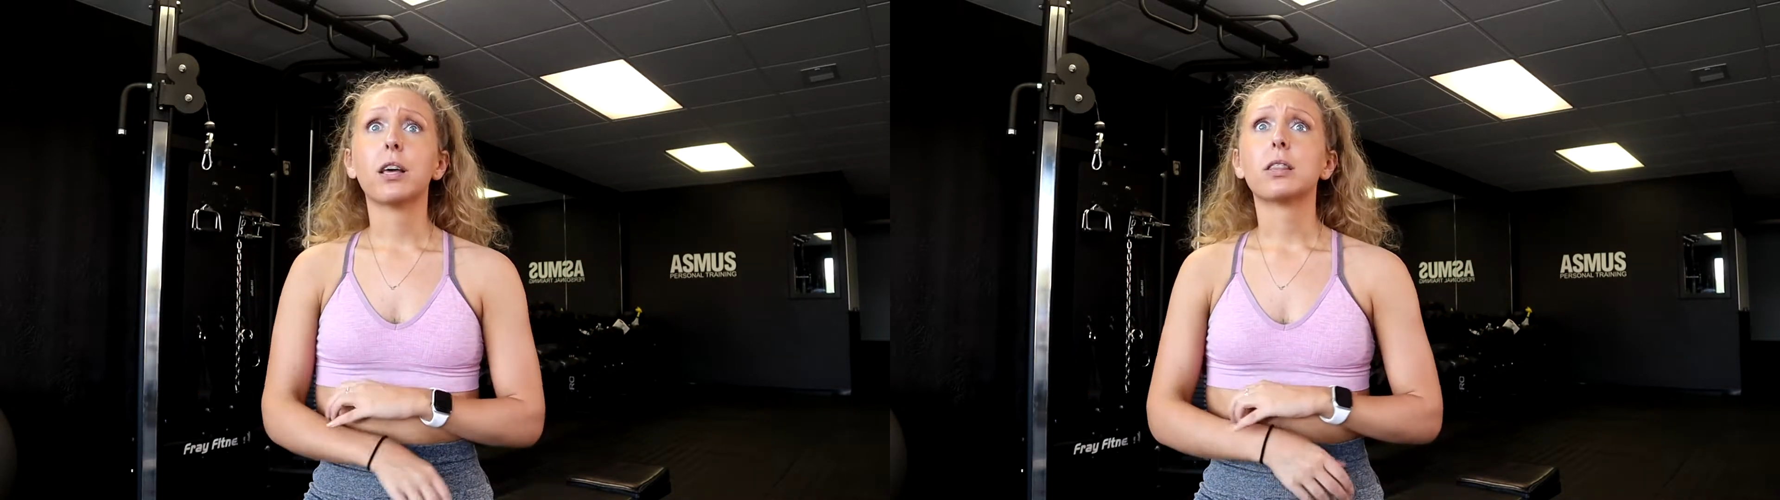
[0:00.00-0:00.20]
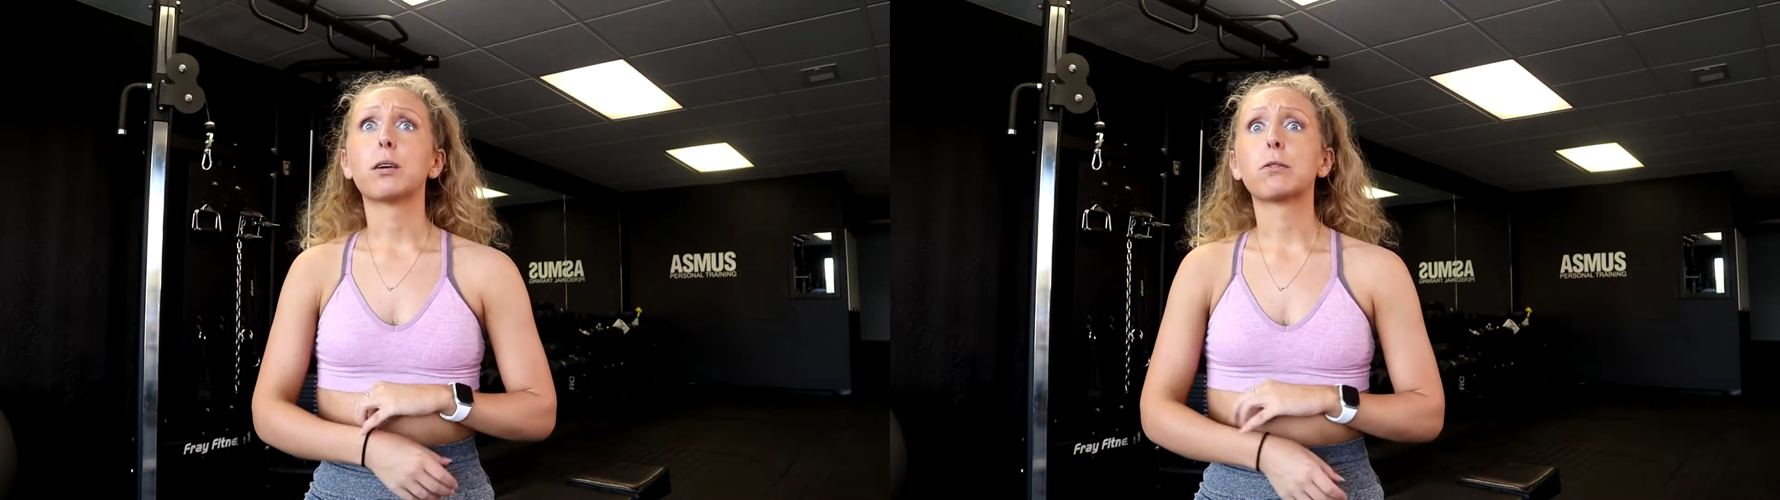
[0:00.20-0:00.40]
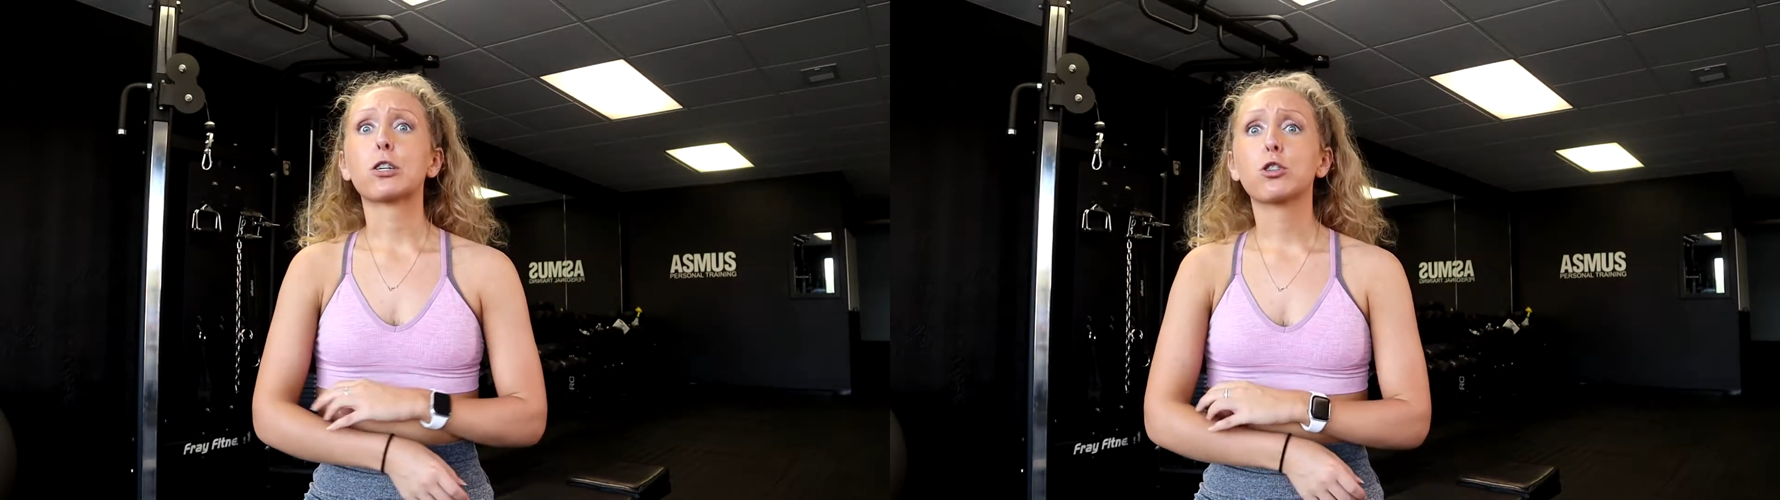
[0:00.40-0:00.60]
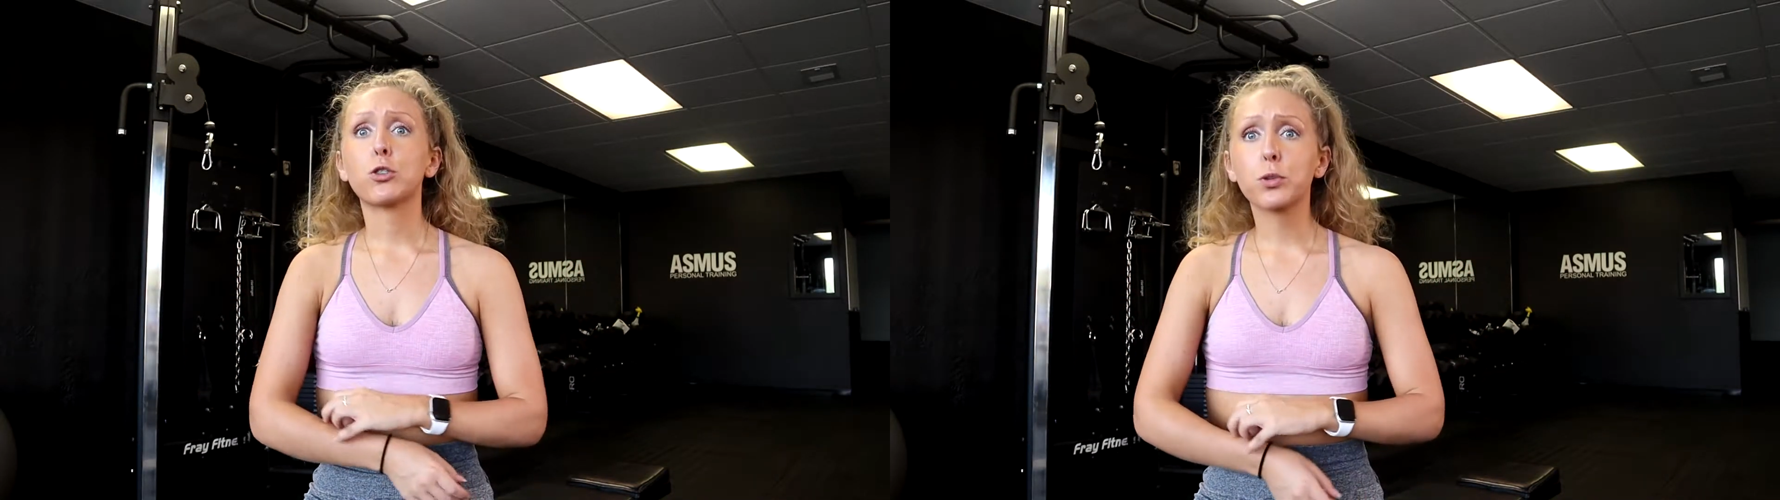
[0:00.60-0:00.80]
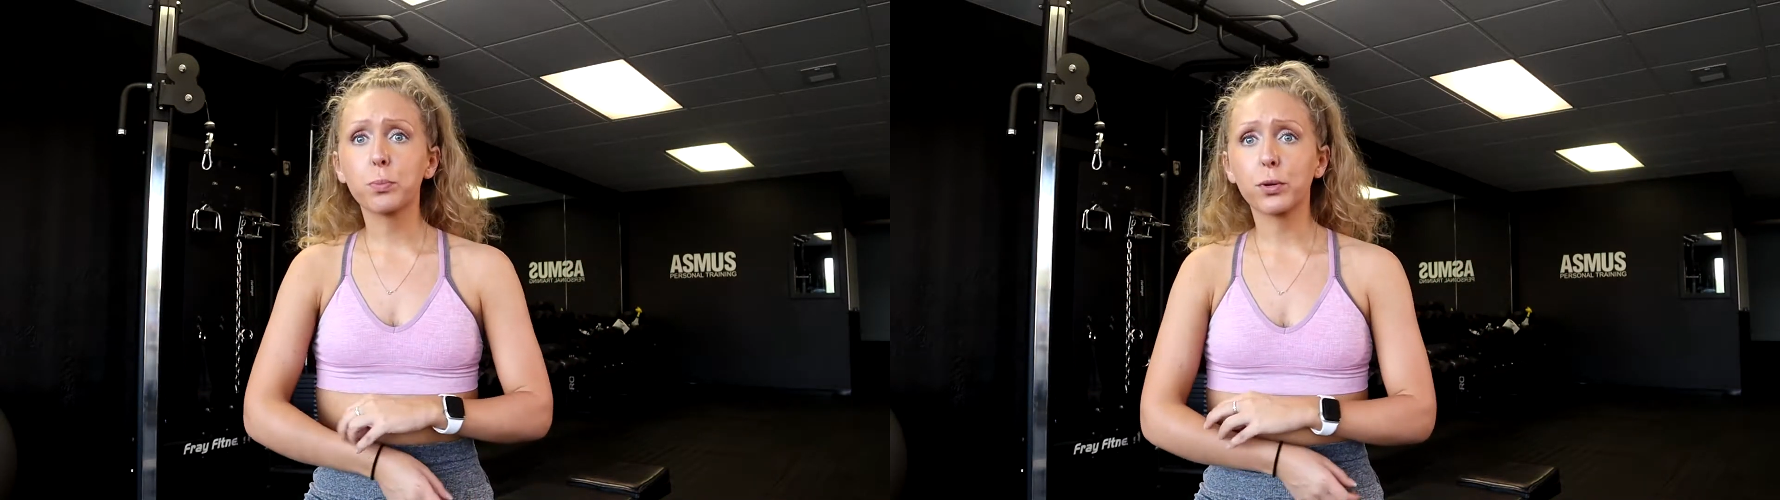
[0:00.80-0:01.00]
They were
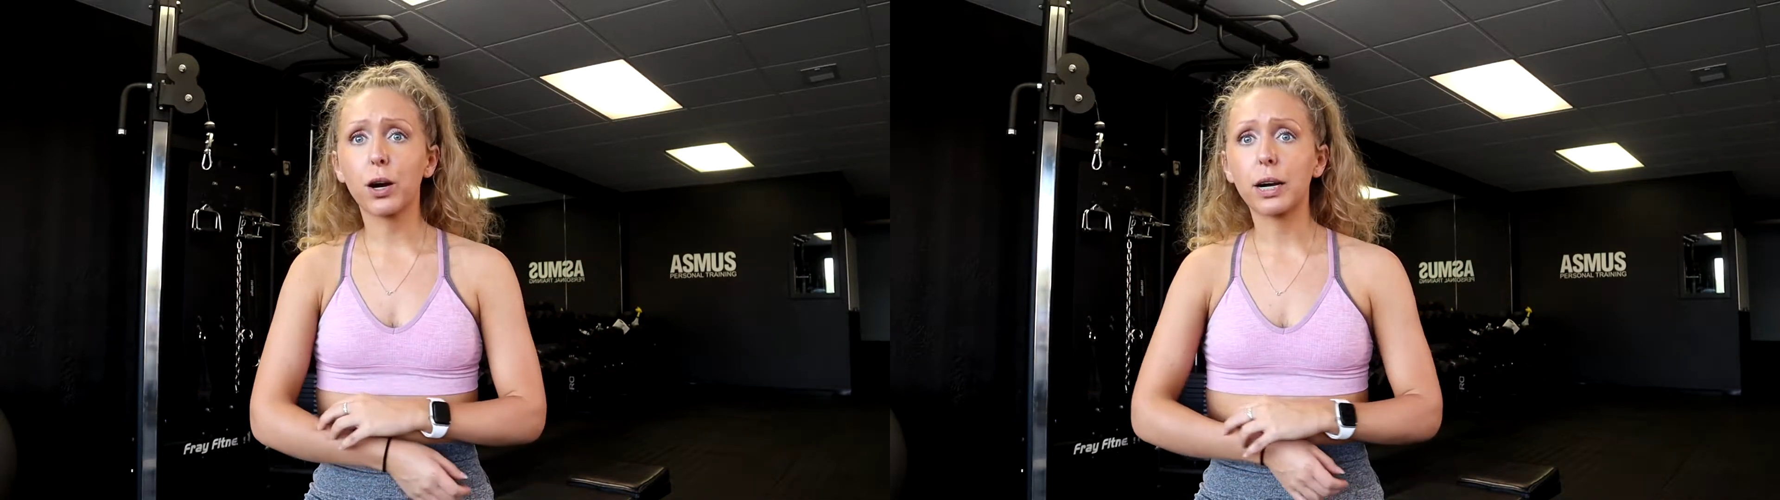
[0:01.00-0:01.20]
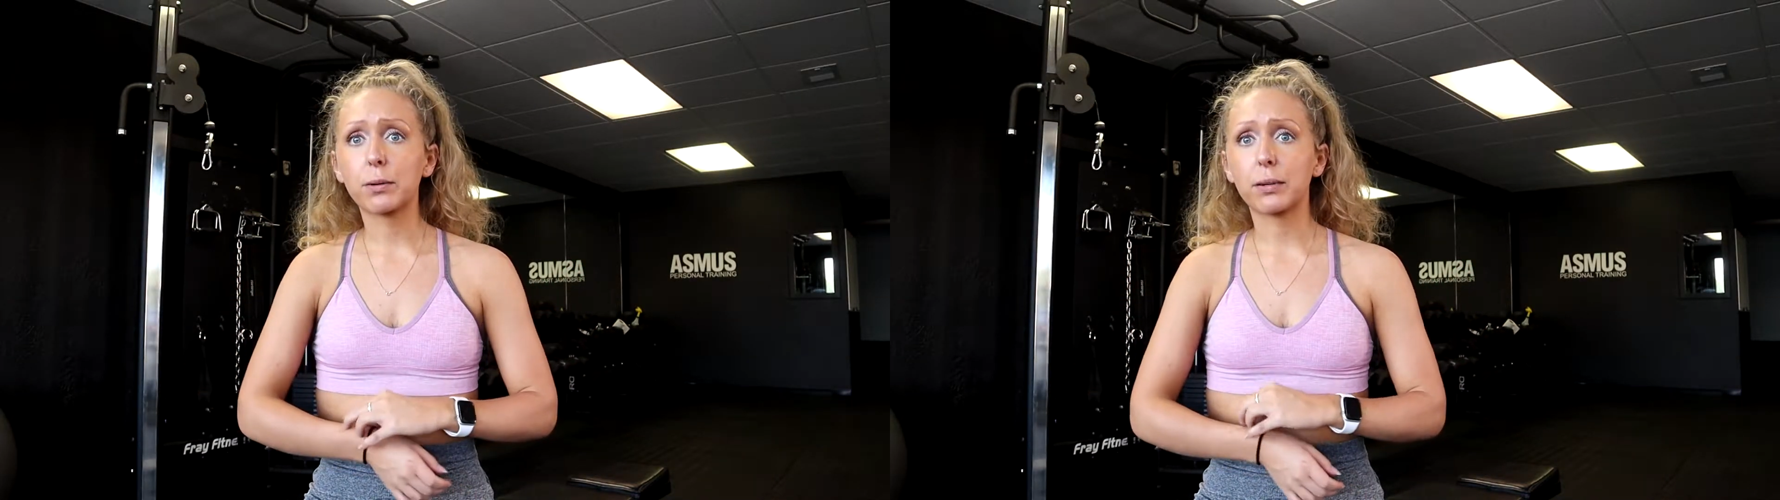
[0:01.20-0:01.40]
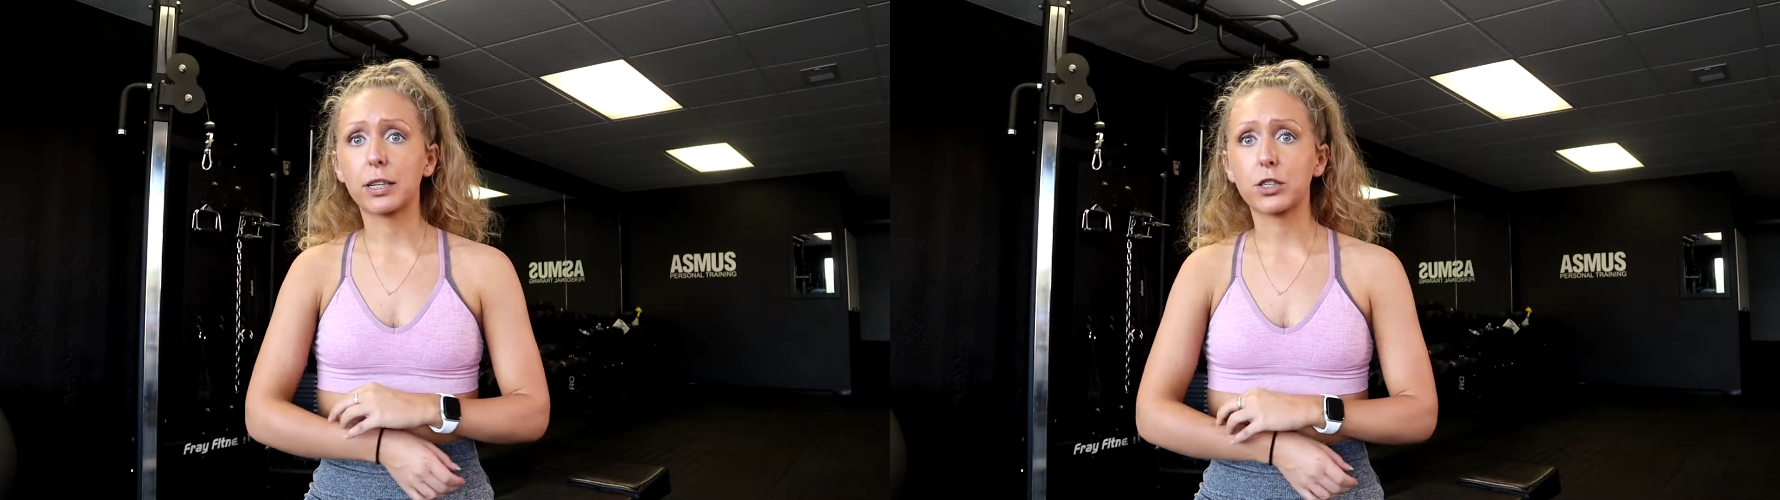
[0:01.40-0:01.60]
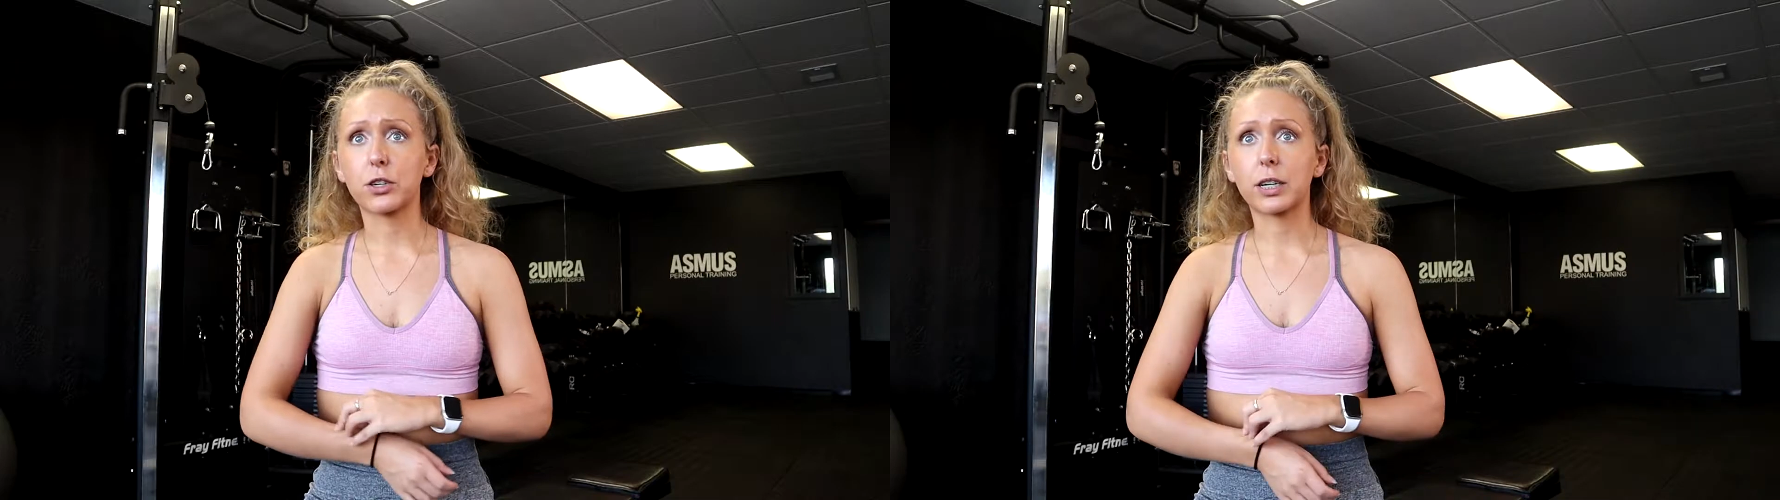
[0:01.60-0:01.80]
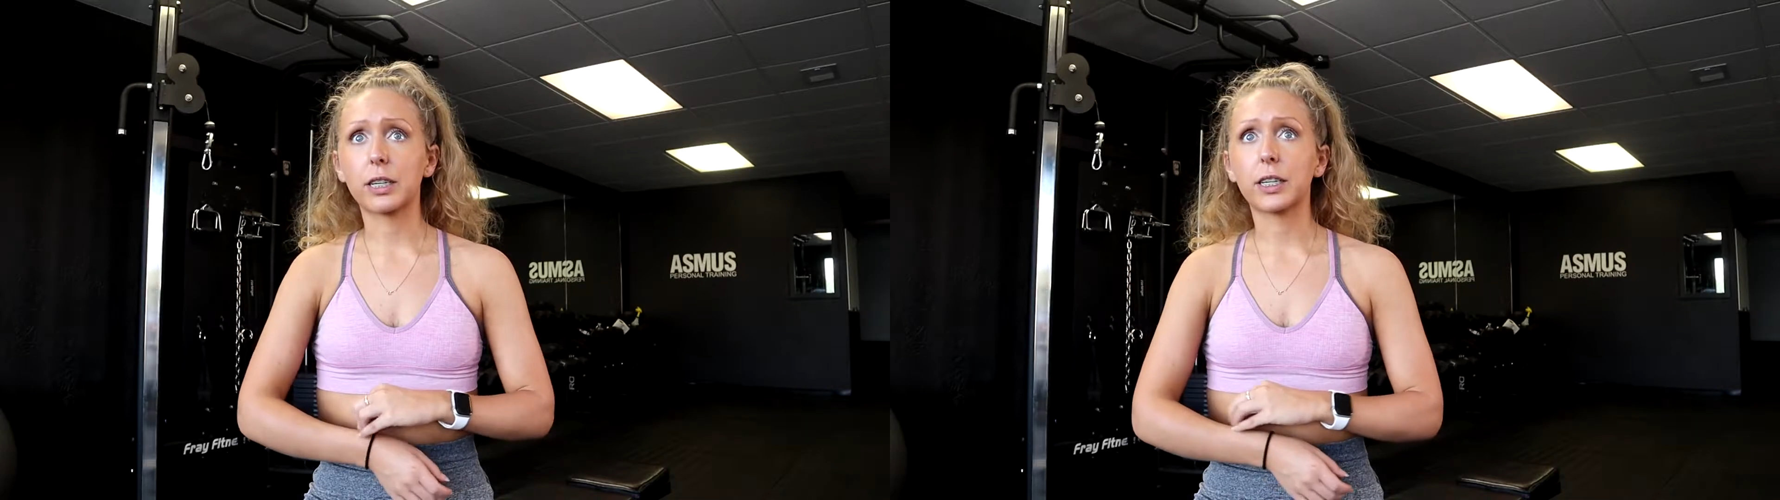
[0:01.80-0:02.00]
super hard when I
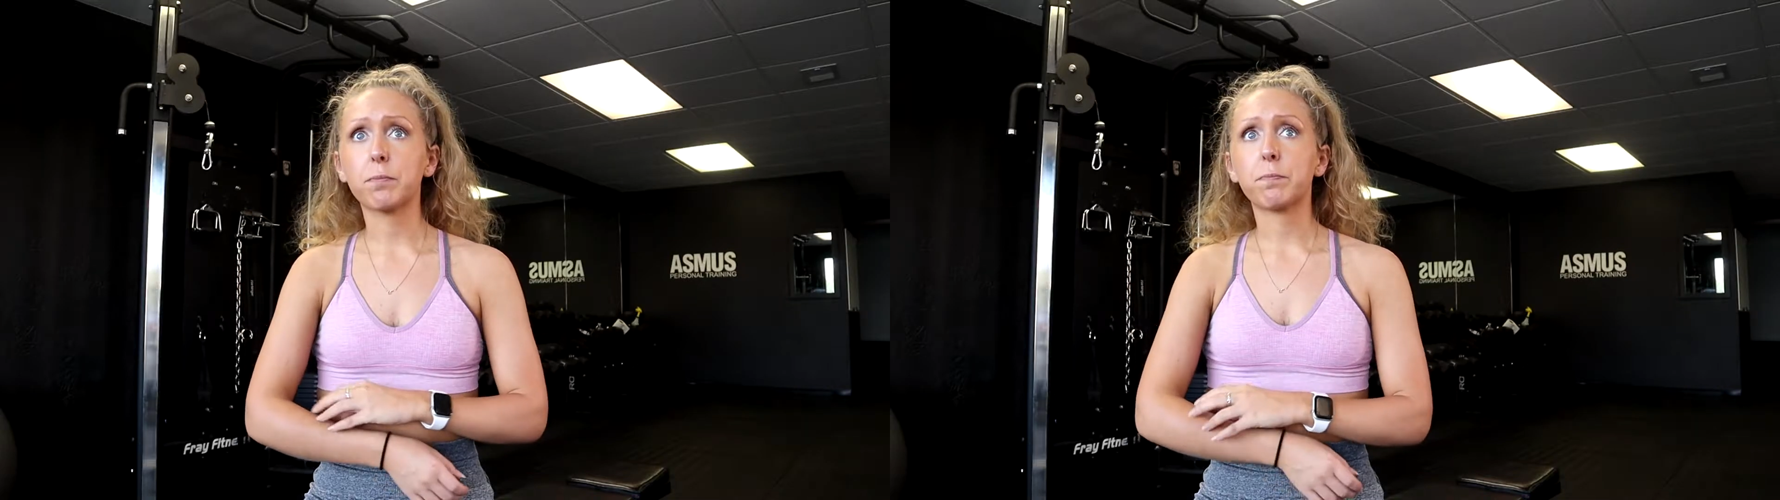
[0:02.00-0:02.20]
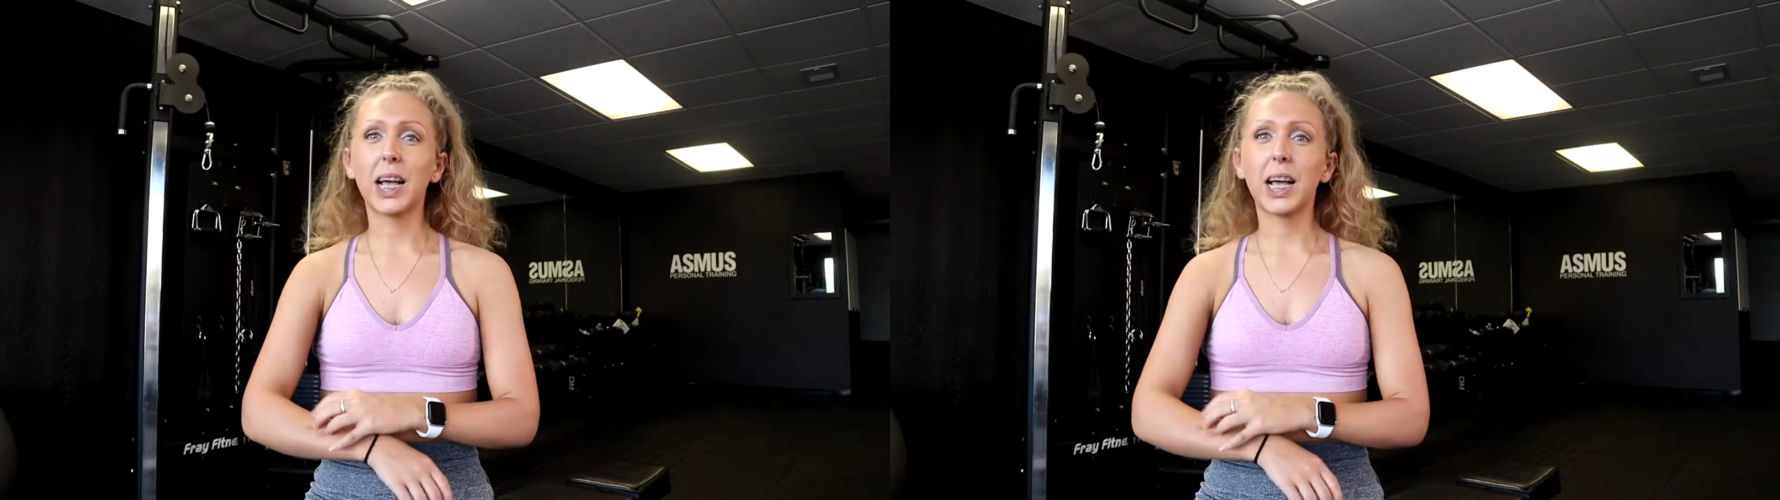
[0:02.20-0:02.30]
started,